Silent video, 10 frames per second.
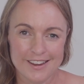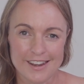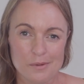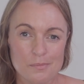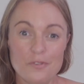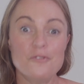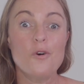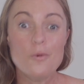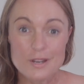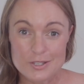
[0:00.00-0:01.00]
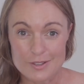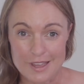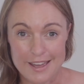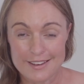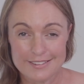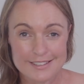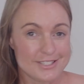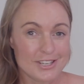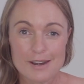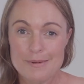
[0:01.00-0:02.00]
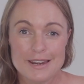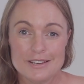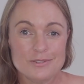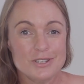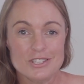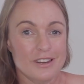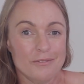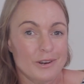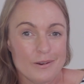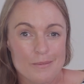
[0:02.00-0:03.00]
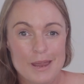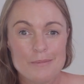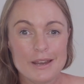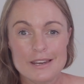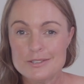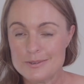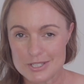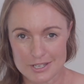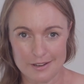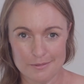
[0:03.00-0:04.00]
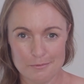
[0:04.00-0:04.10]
Now, before we do that, let's chat about intuition. What do I mean by intuition?